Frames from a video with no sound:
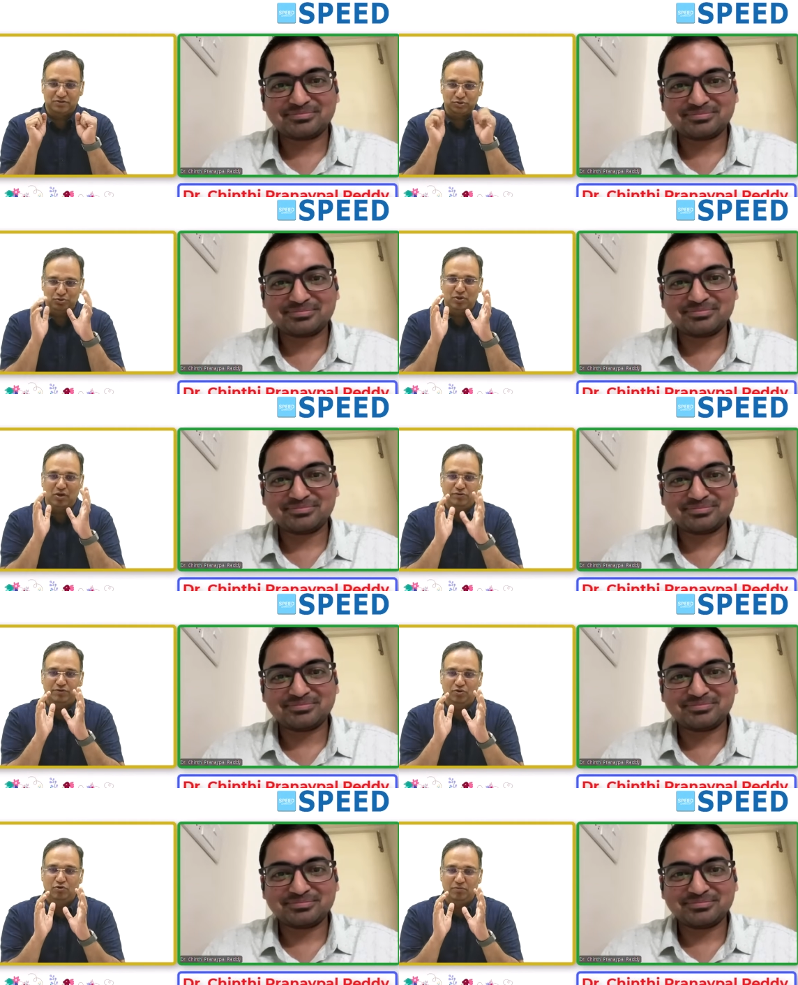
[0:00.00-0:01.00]
Speaker 1: to do, how
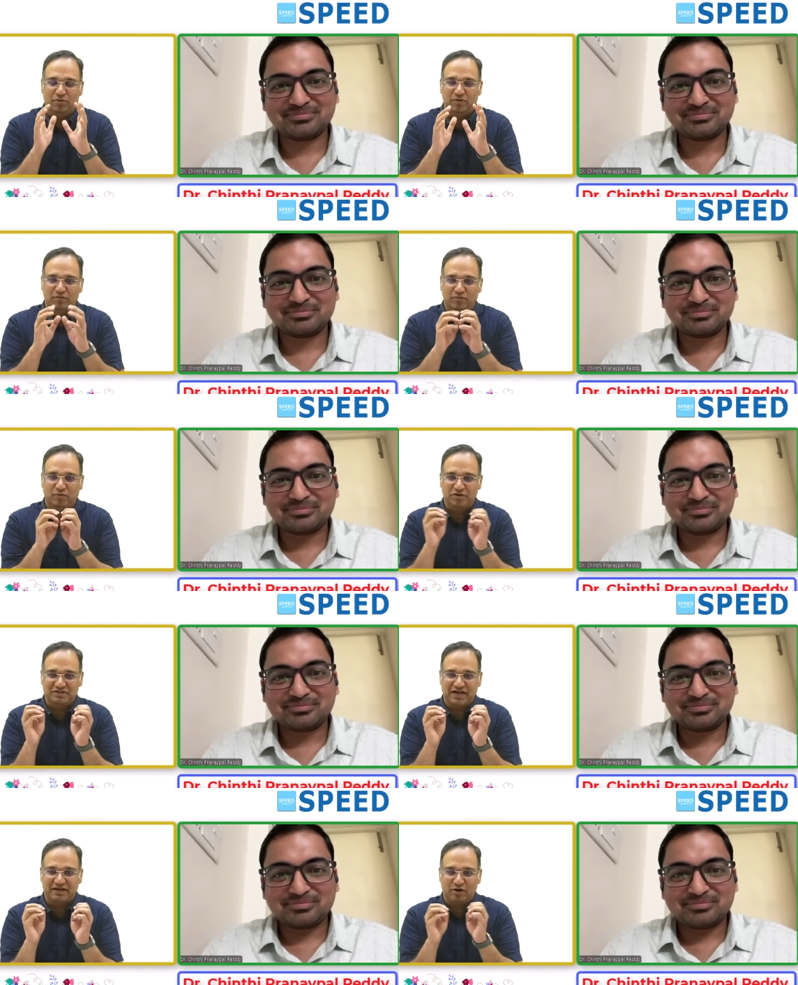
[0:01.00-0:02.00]
to go about, what you
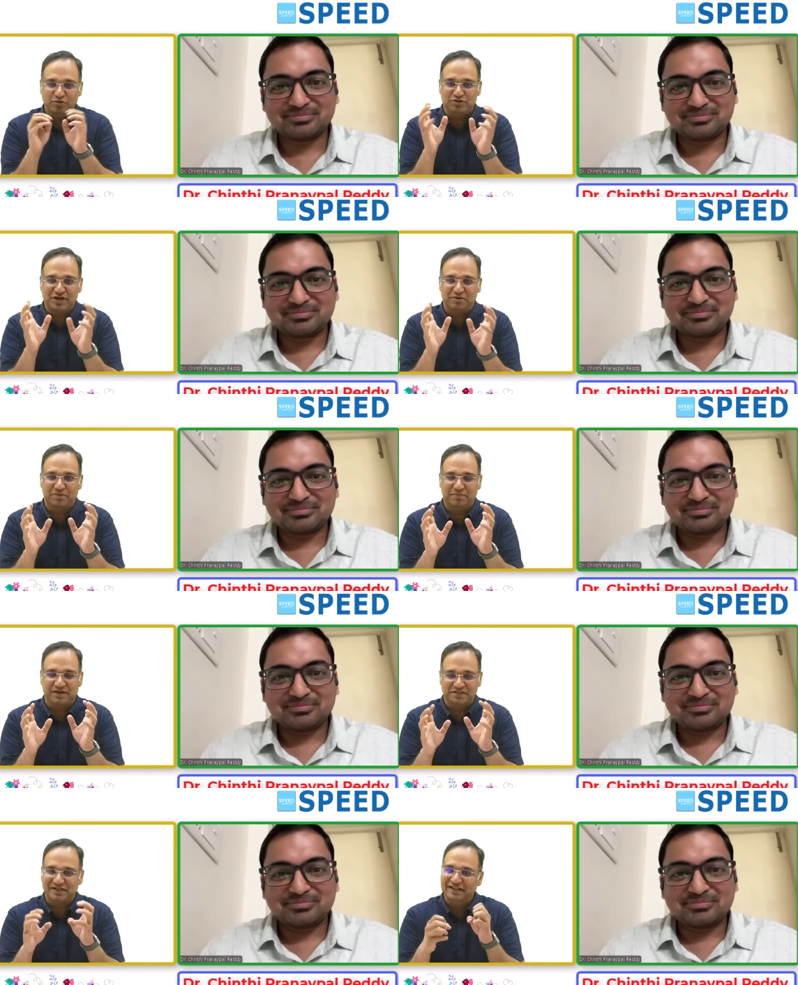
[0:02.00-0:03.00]
started, how you started
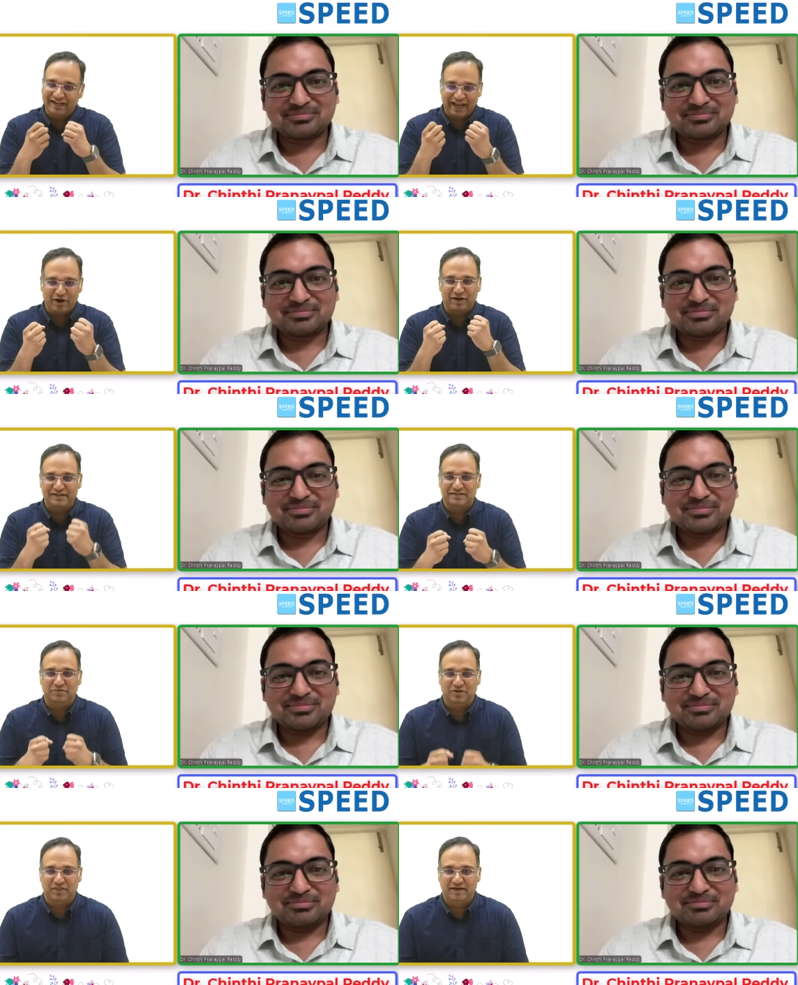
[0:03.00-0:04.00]
preparation? Can you tell us
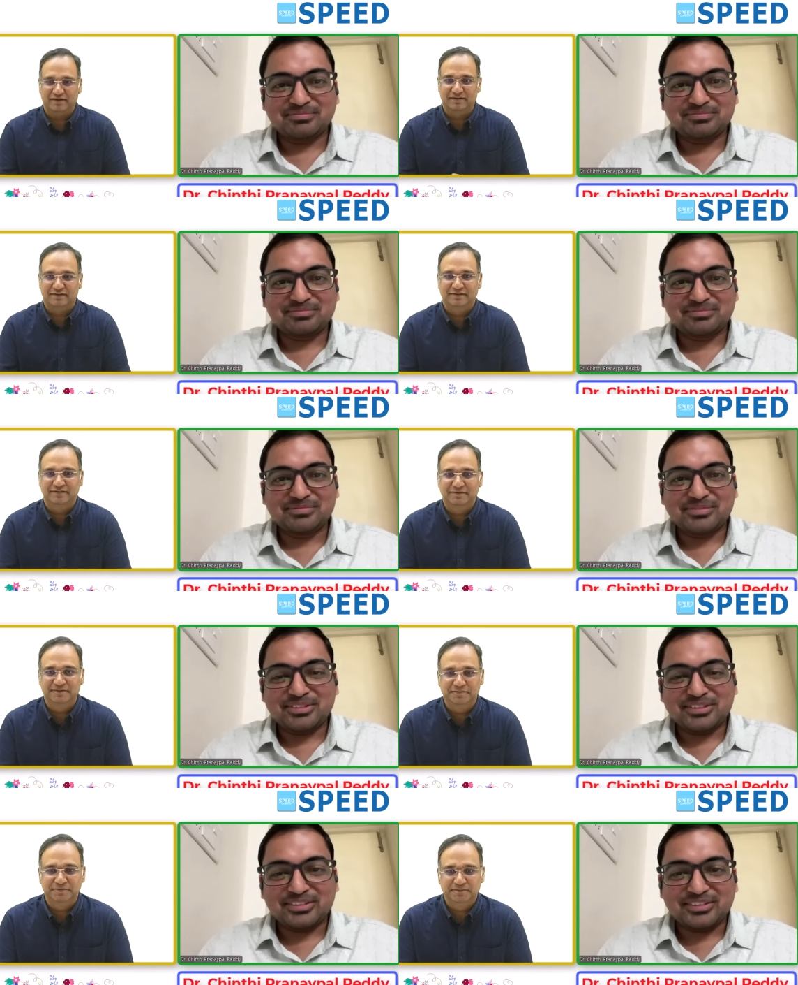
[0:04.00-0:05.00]
something on that?
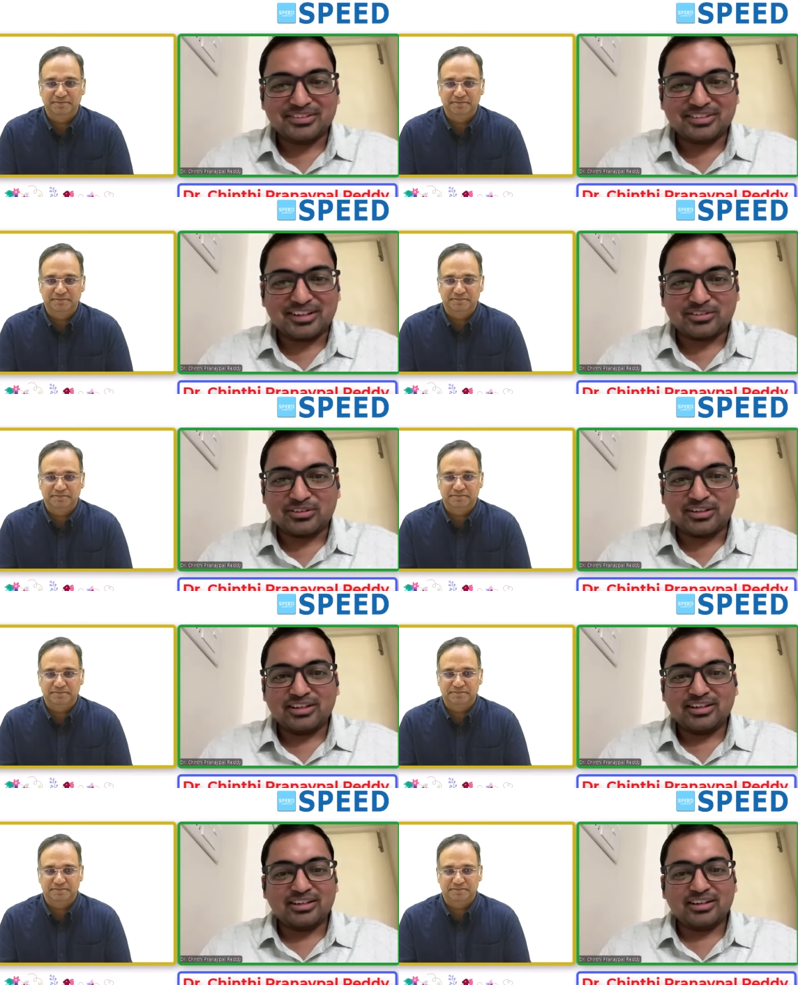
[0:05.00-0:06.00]
Speaker 2: Sir,
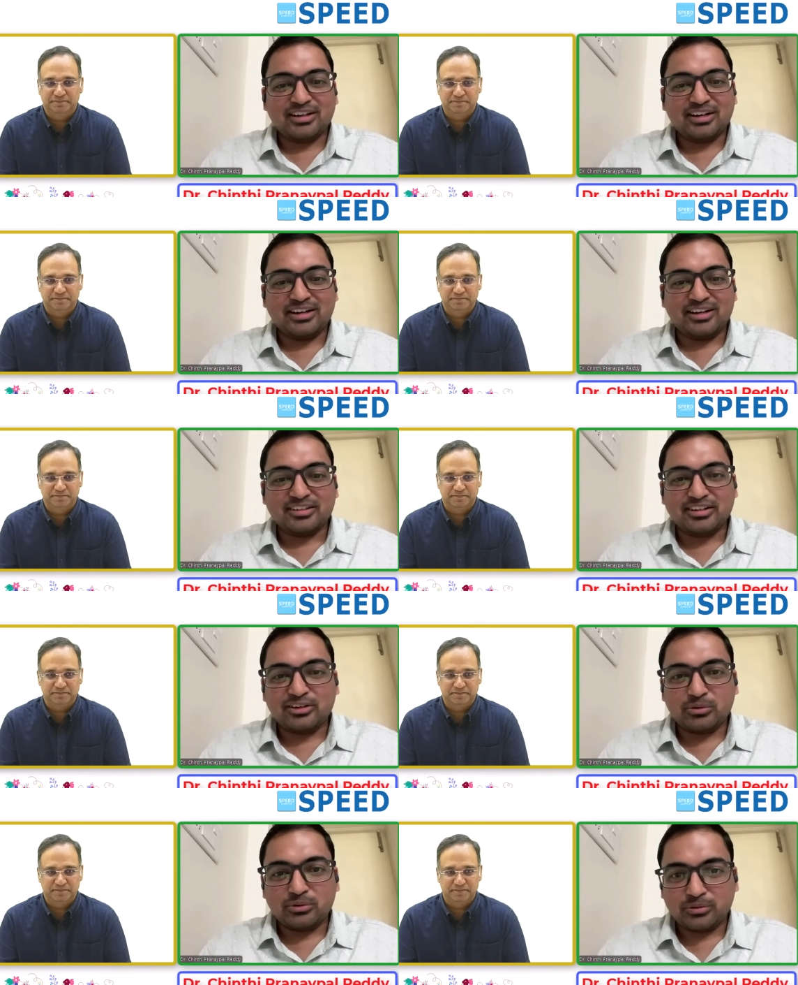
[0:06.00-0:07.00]
actually, I decided to
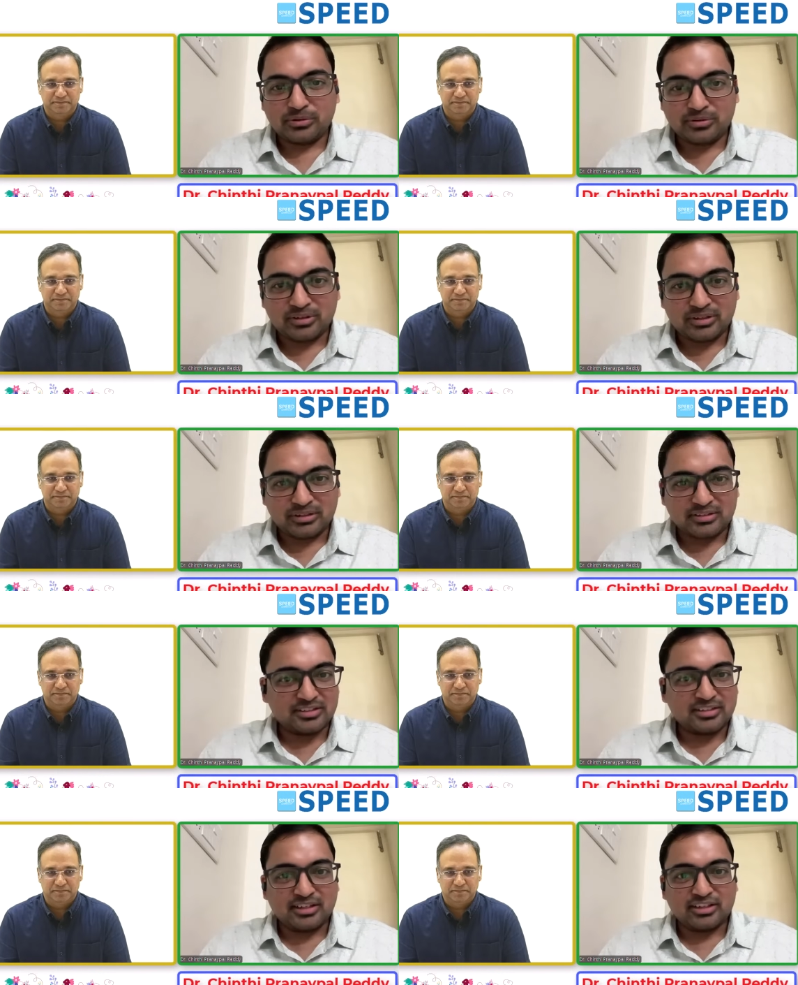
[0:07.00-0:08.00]
do uh,
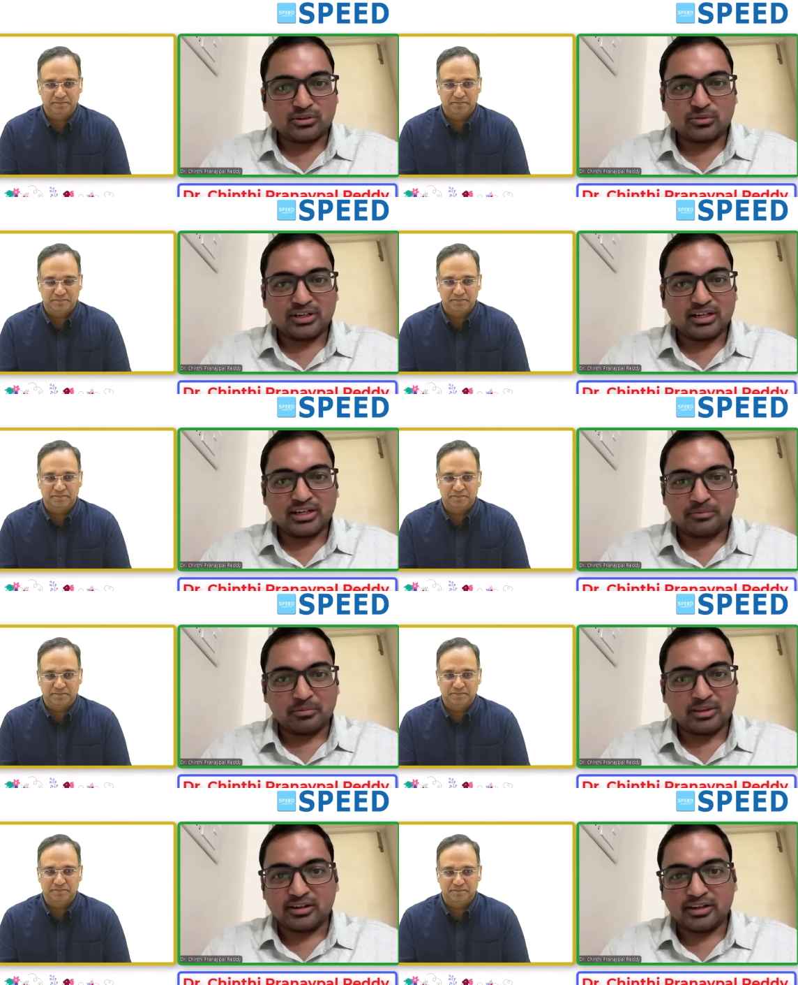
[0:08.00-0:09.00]
surgical gastro very late, in
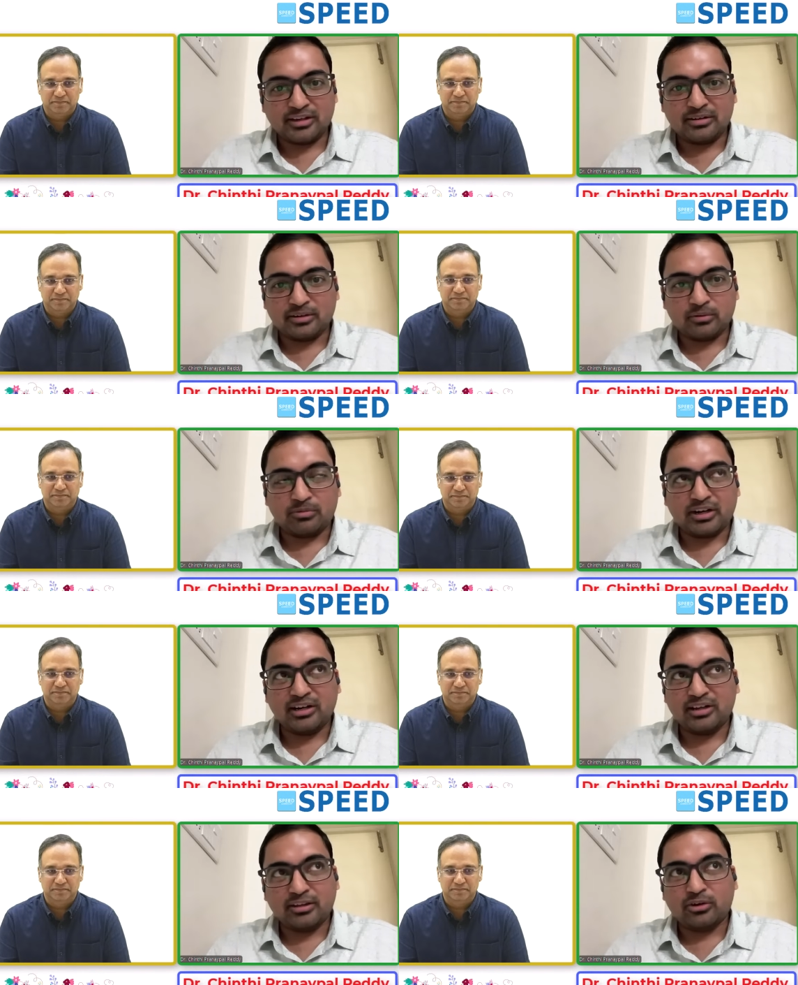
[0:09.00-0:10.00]
third year, final year,
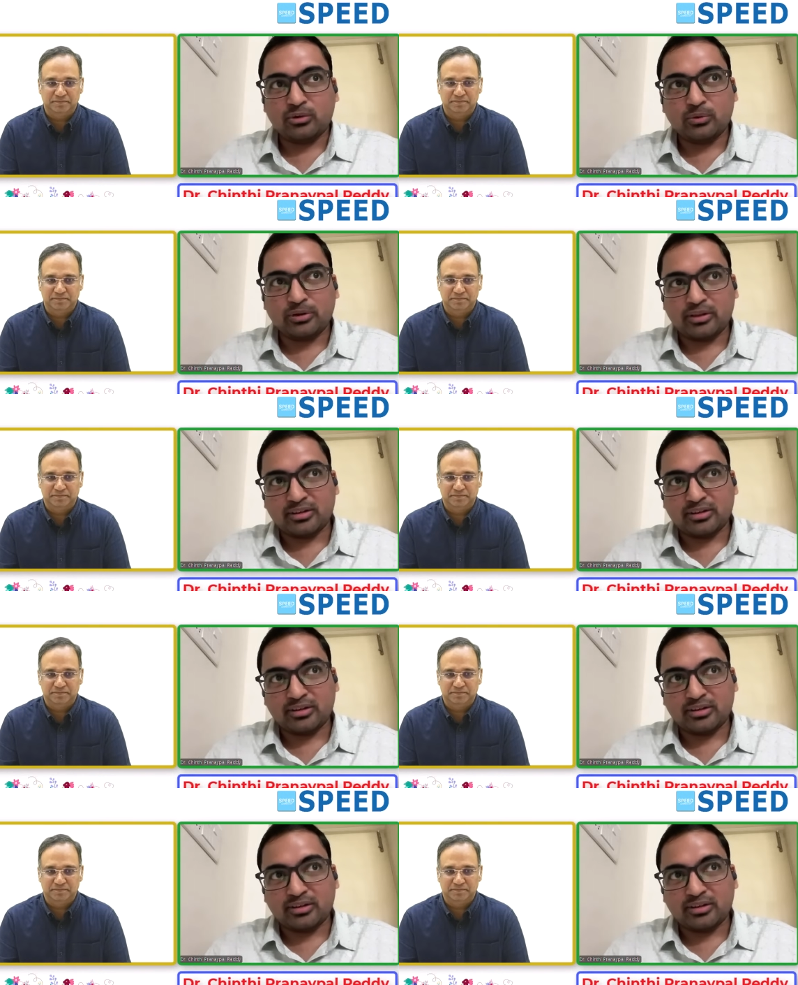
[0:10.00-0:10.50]
that too, in the